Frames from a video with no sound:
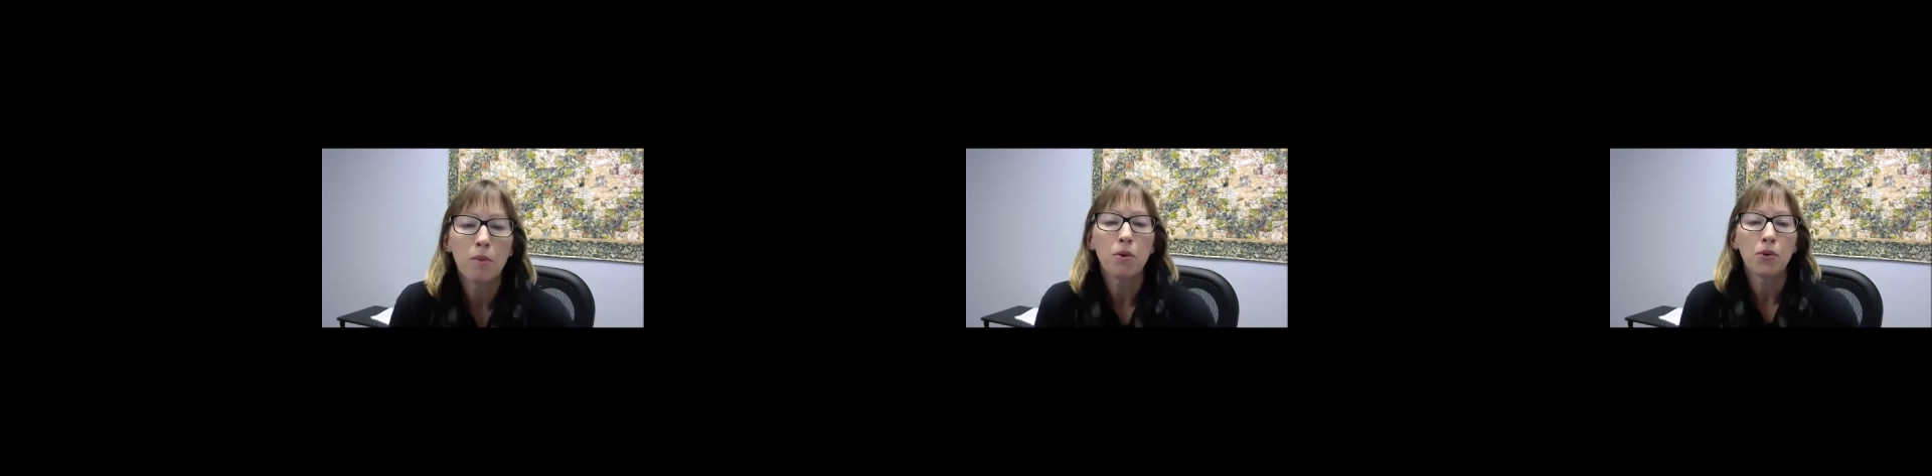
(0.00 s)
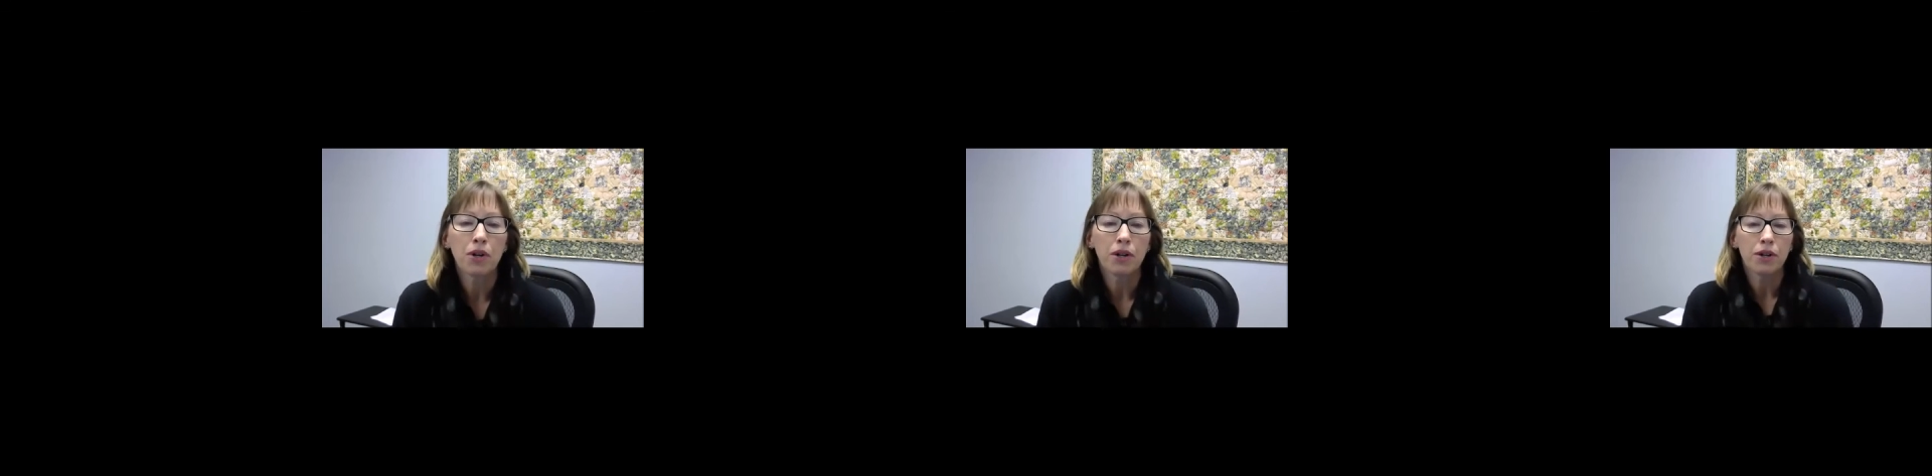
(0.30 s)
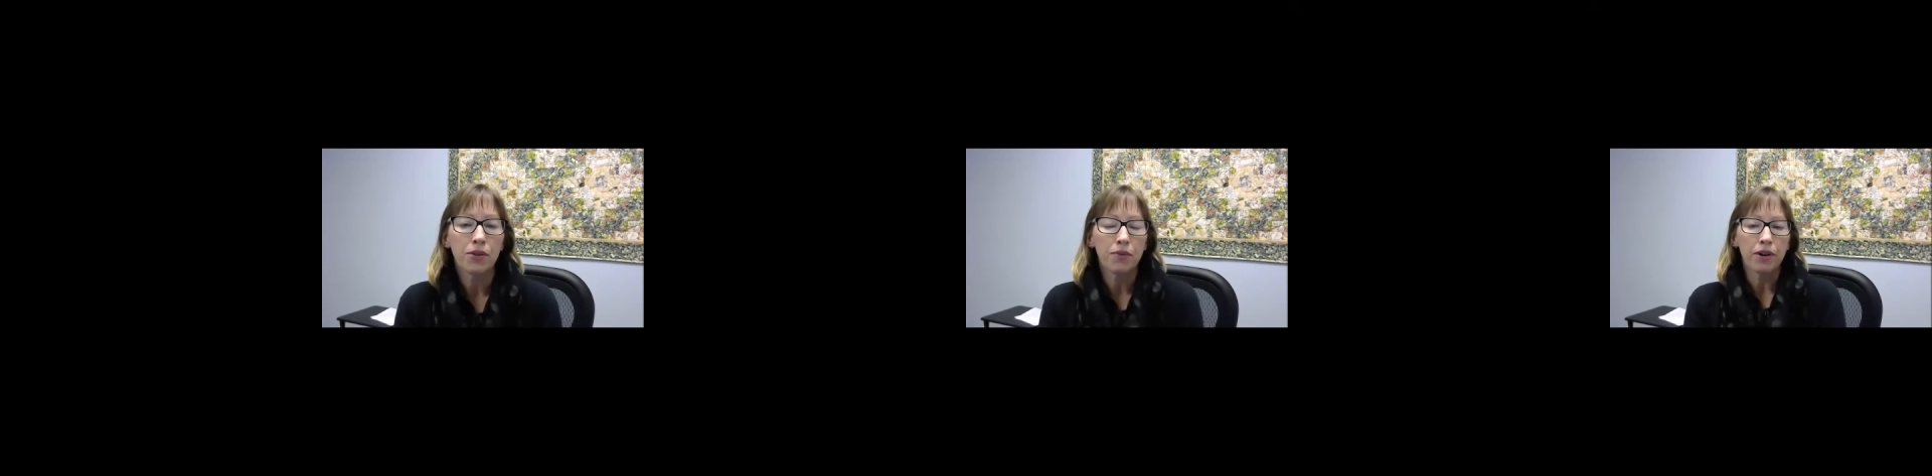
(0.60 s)
postcard
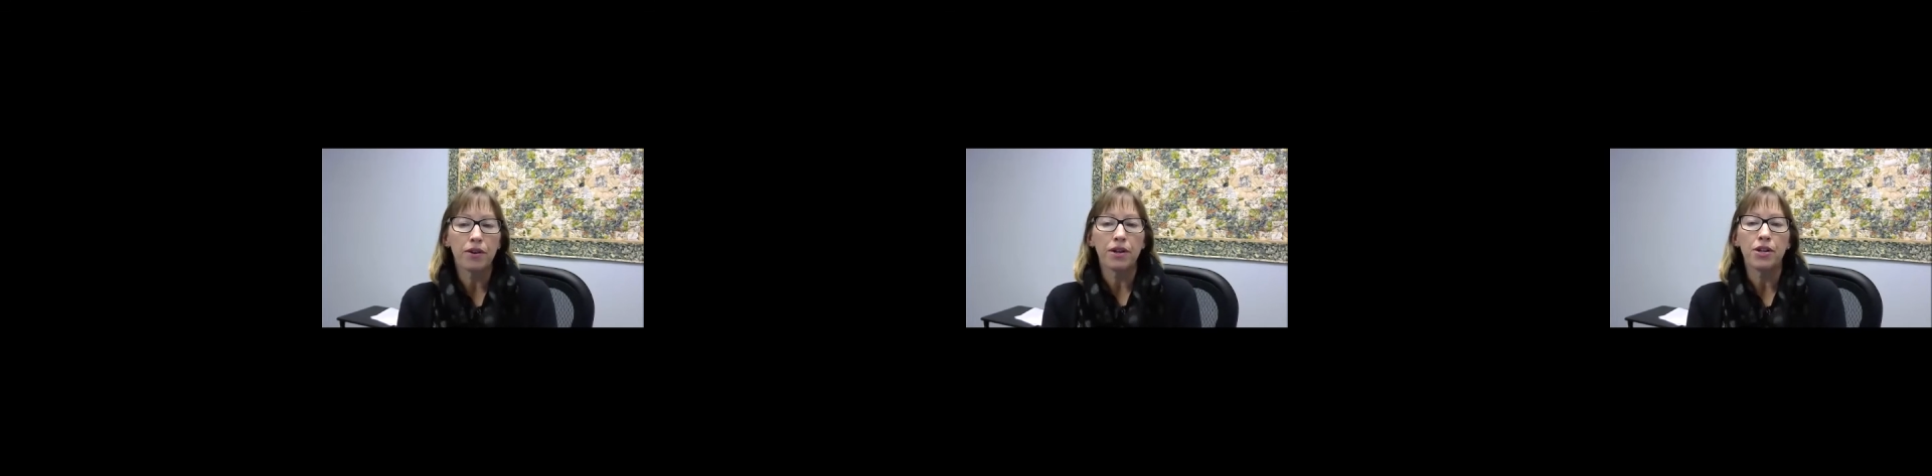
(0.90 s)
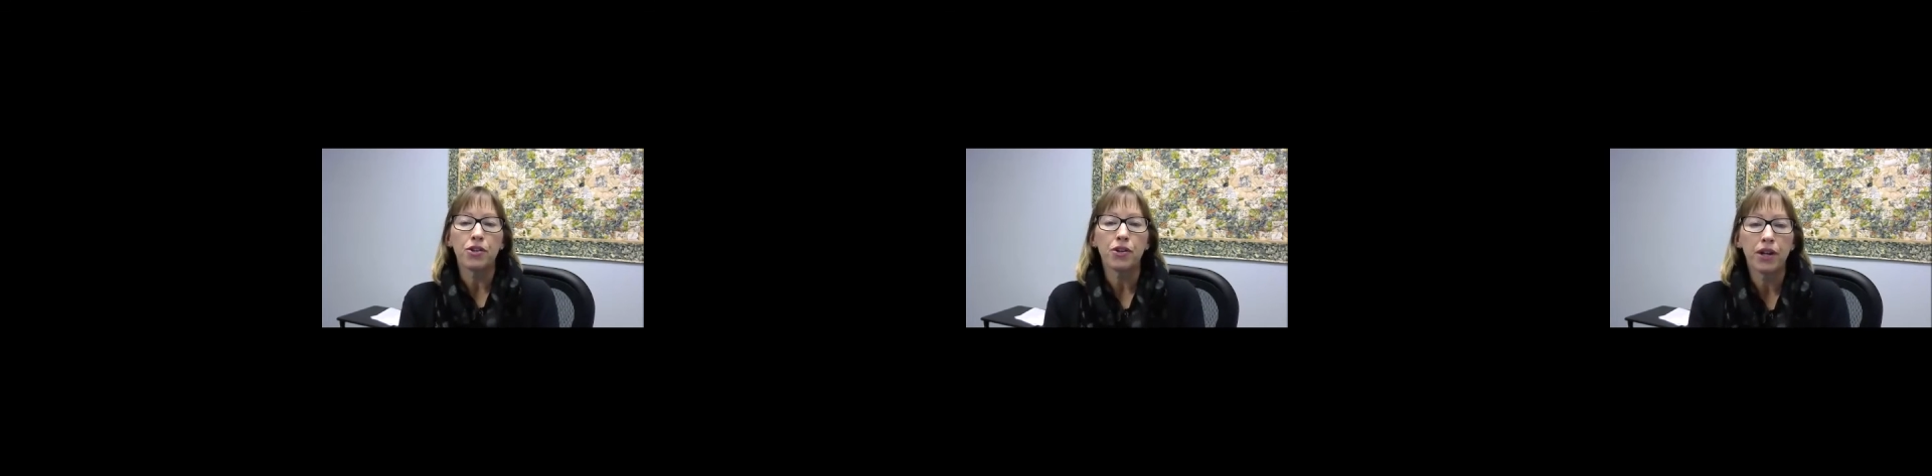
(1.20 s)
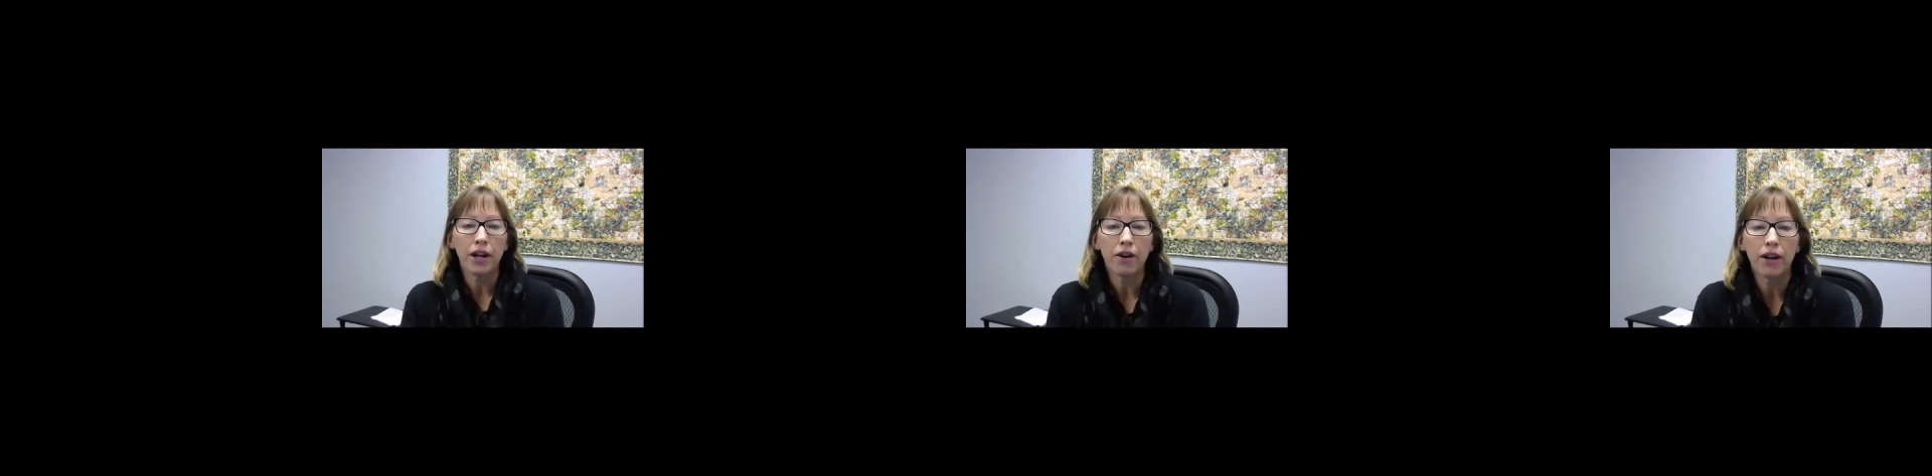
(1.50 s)
is very
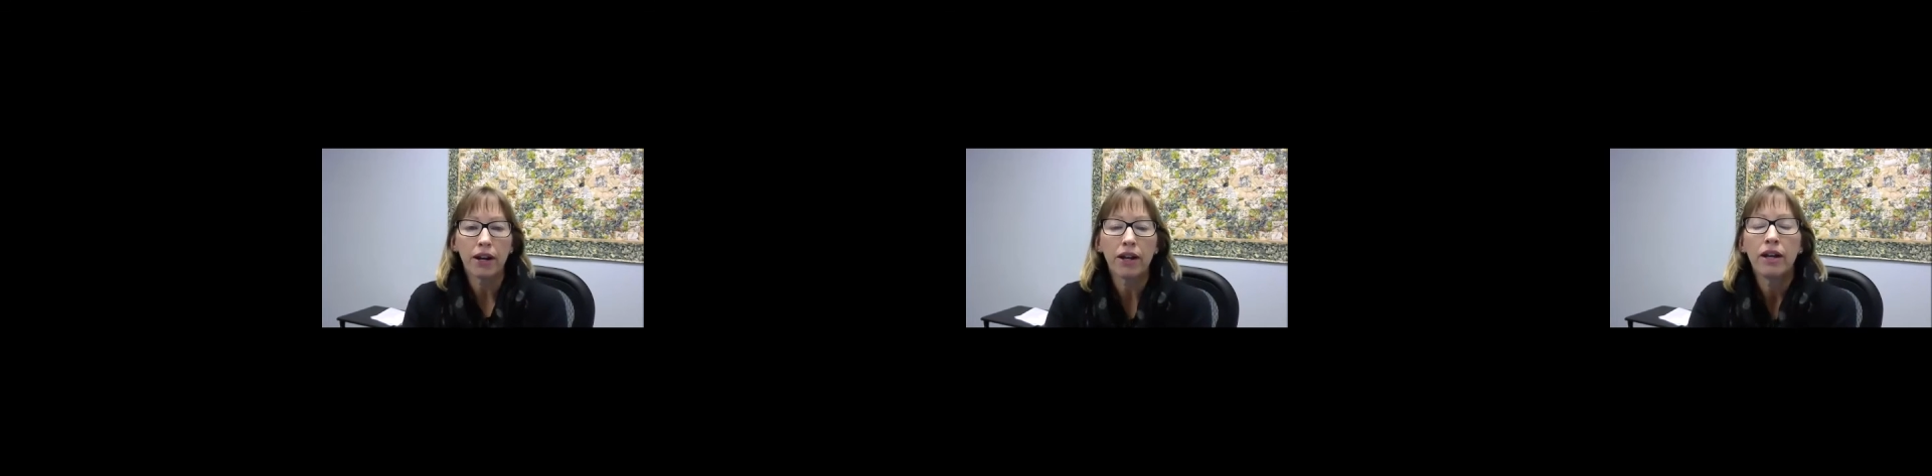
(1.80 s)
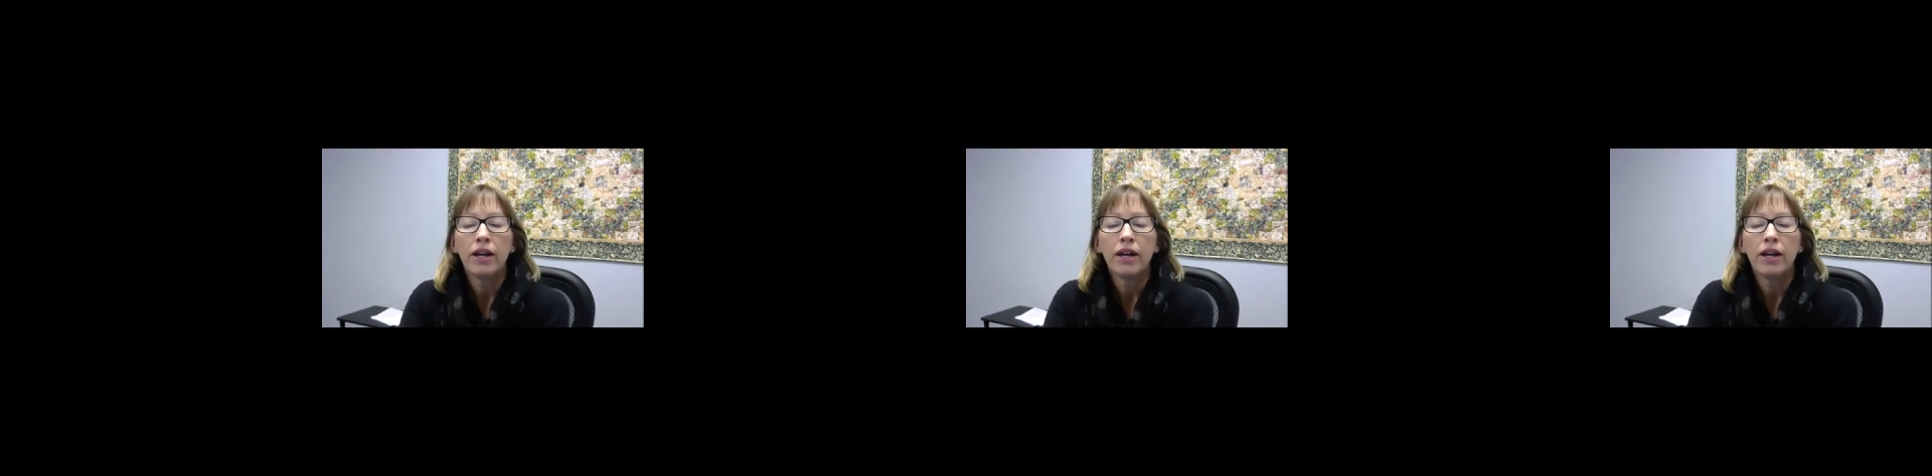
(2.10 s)
generic,